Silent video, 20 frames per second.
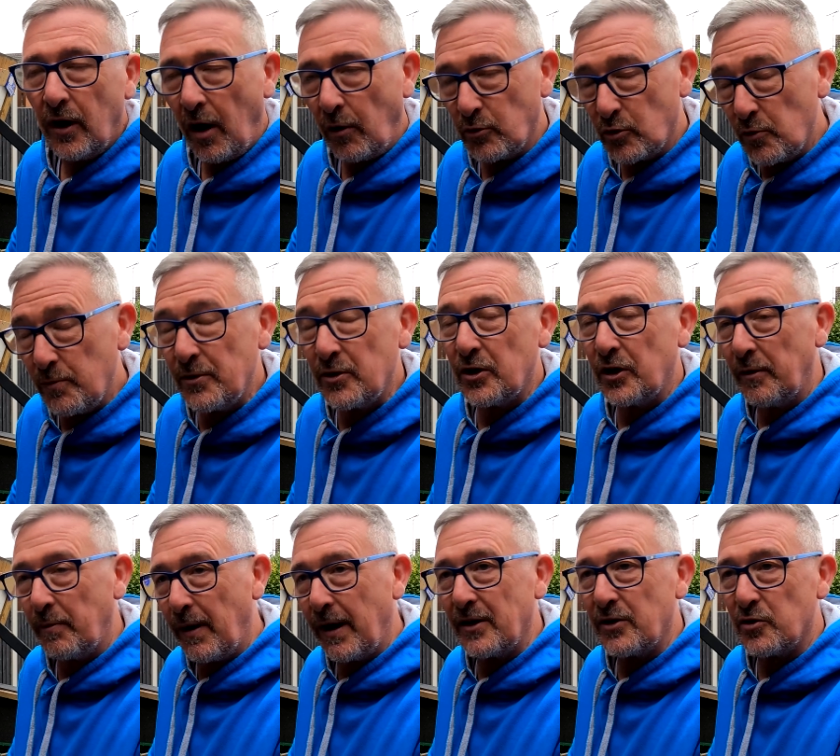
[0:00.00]
I was almost going
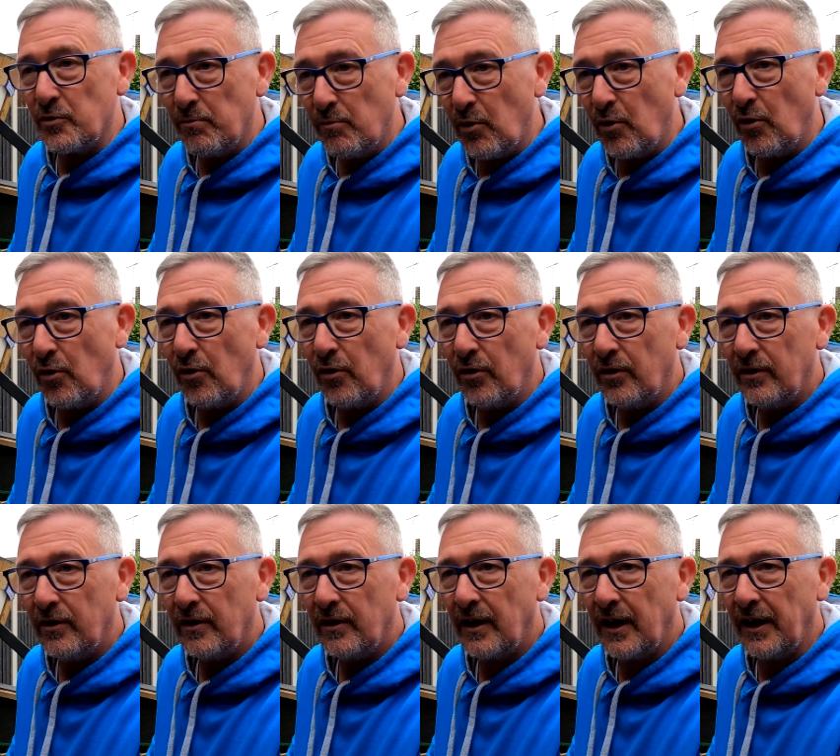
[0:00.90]
to buy some more,
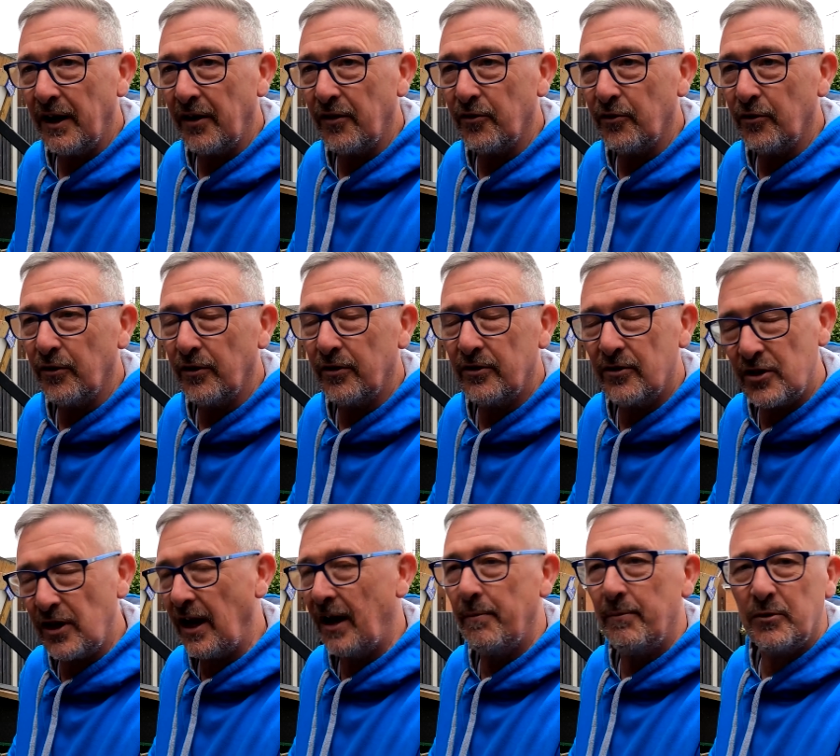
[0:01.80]
and I
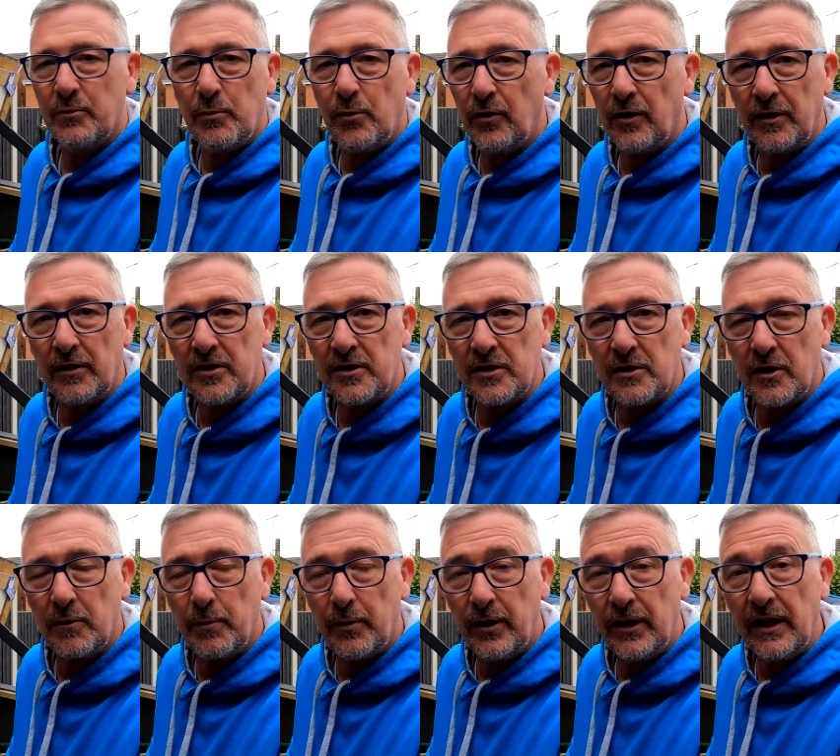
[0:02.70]
thought, how much more could
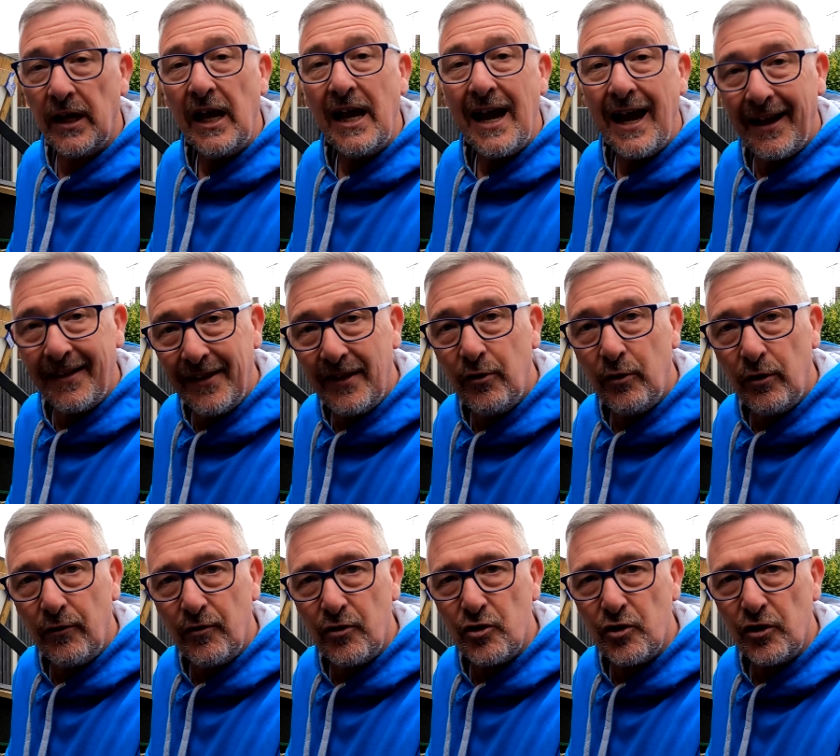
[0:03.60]
I put in? And then
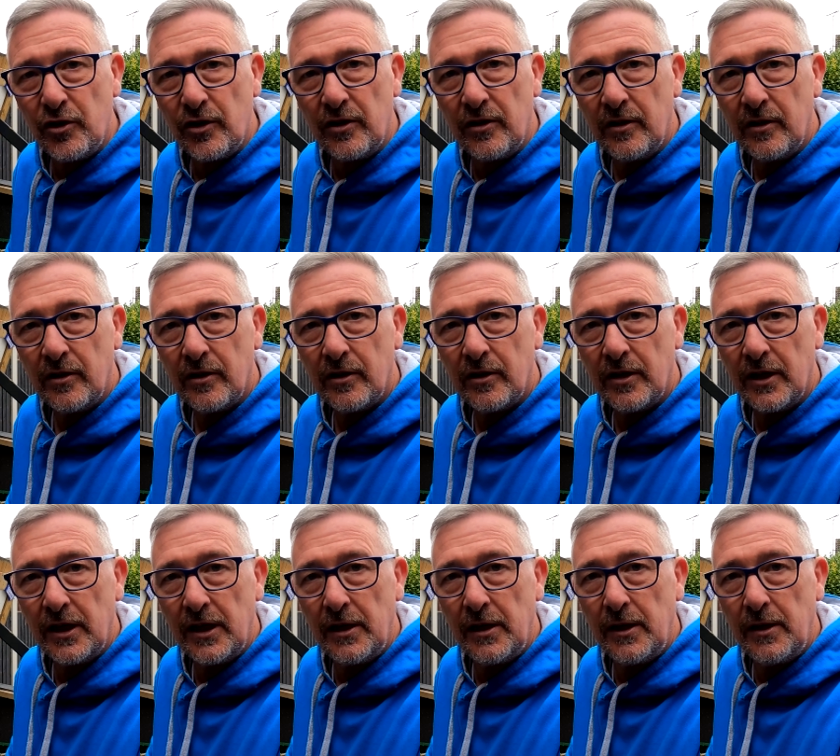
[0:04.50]
all of a sudden,
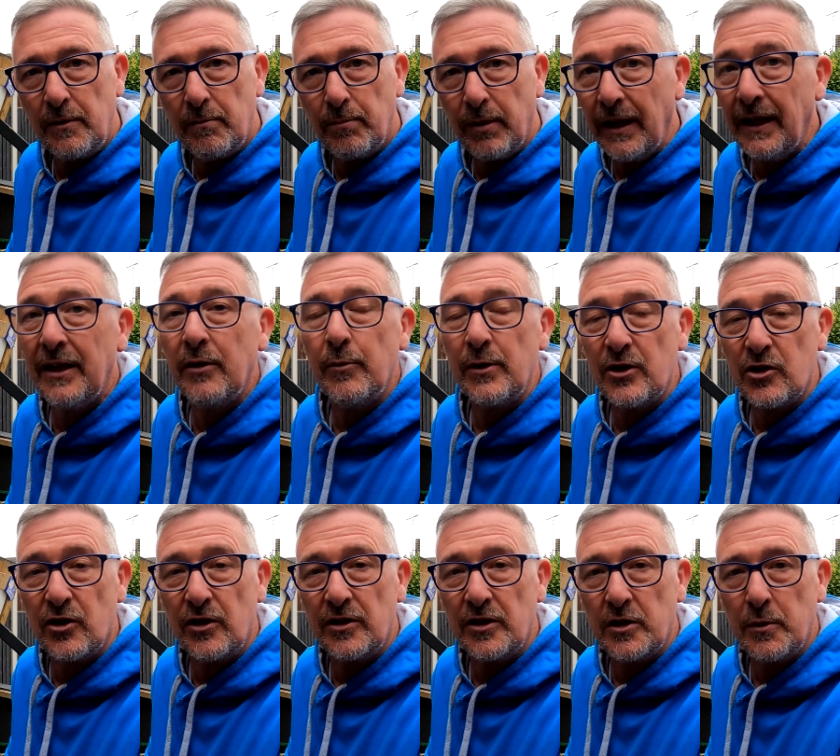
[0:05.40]
the blanket weed
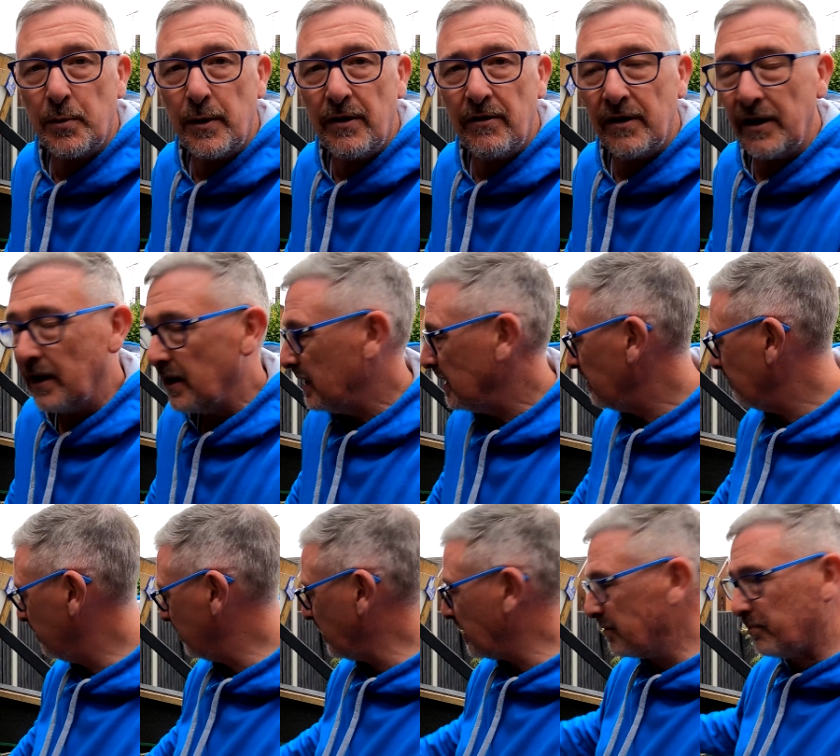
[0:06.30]
started disappearing.
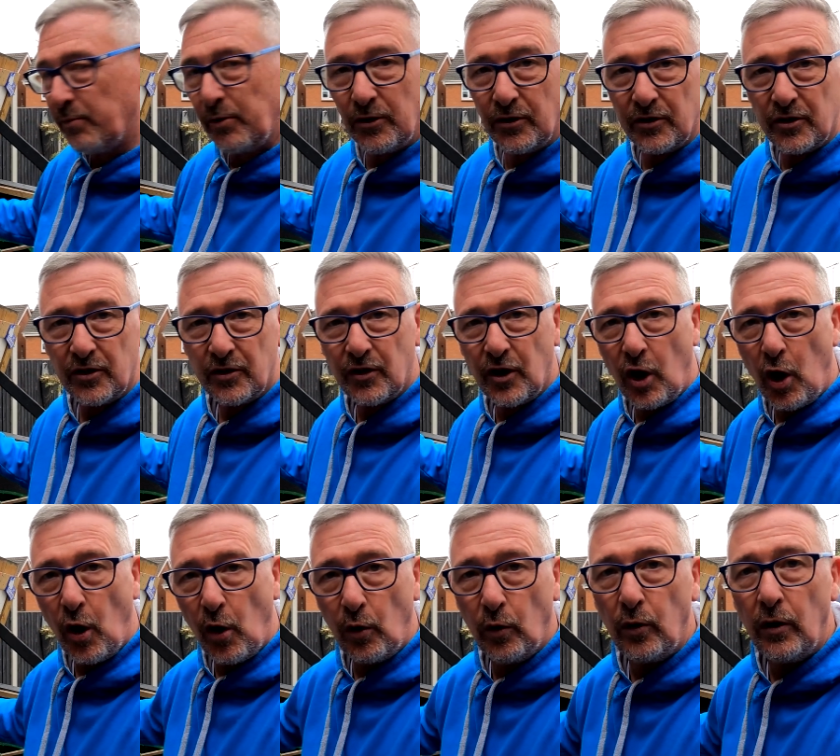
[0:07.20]
But I had put the
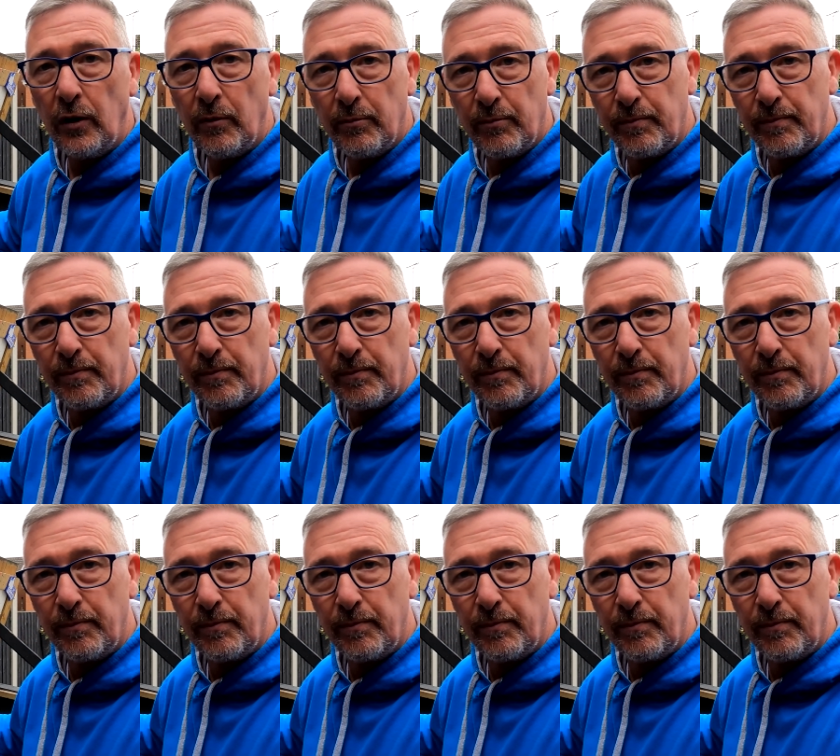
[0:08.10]
whole